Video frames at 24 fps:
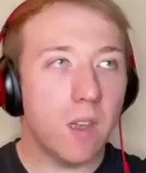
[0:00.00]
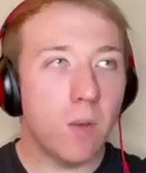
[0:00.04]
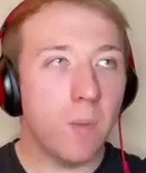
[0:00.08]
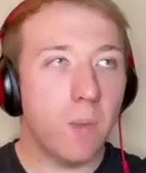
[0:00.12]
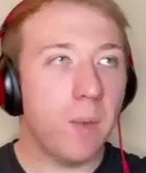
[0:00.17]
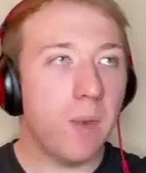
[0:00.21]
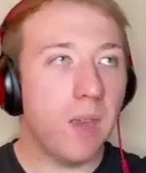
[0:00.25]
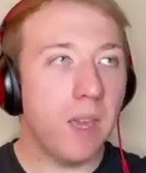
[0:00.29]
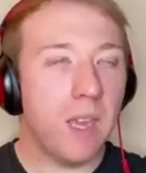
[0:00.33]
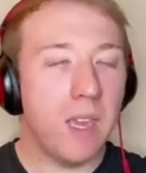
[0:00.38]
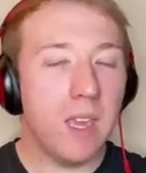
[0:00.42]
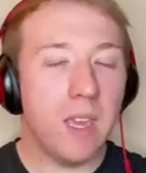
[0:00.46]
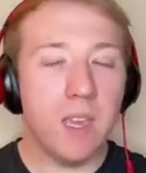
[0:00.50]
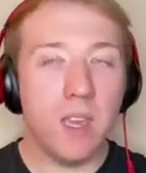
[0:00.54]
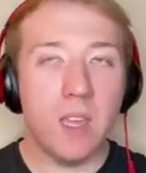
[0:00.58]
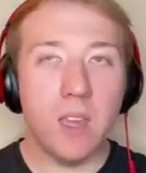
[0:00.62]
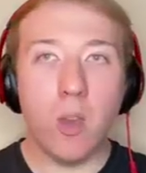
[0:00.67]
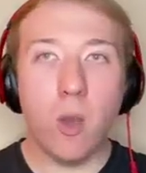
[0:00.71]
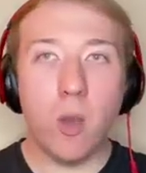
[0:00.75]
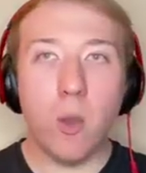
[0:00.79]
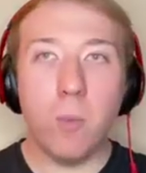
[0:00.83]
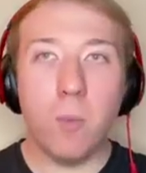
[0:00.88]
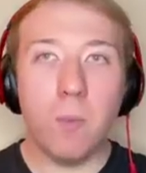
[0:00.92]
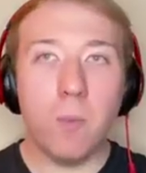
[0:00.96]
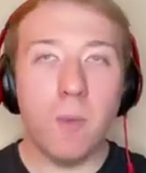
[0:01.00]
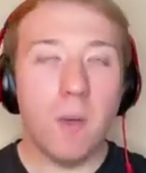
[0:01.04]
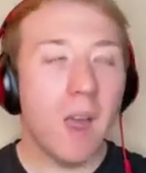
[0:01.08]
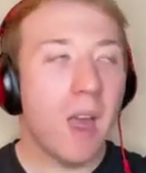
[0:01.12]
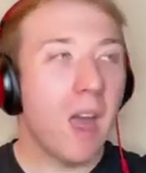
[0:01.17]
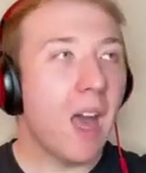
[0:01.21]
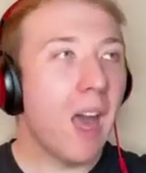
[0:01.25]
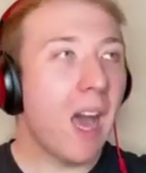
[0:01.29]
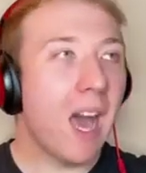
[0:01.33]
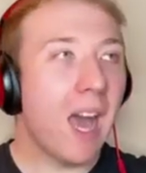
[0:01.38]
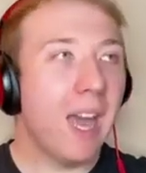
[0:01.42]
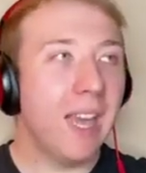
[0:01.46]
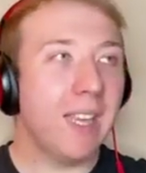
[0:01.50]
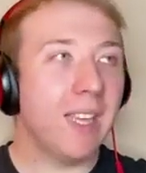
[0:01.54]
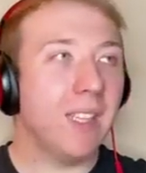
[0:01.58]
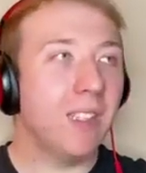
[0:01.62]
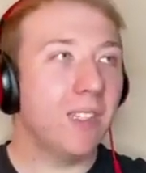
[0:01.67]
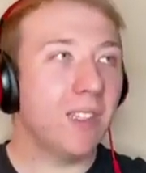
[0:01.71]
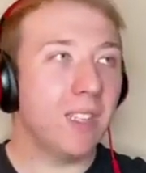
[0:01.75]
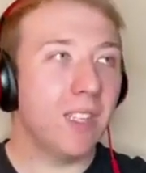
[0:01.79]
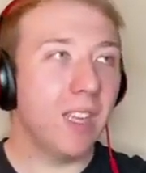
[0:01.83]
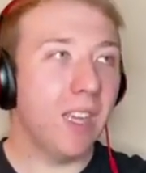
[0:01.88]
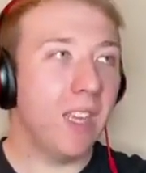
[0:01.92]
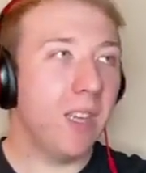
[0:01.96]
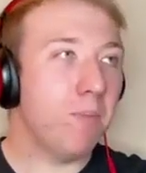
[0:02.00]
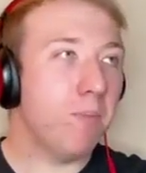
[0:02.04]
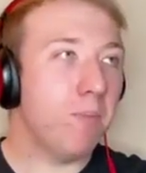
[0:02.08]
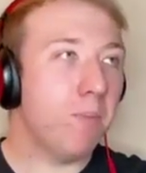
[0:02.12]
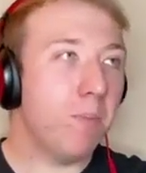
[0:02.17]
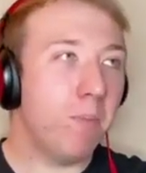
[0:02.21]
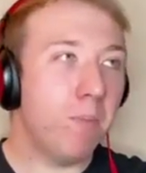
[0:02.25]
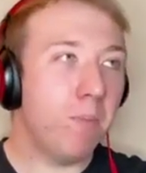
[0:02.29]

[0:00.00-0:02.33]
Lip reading: be, I can see,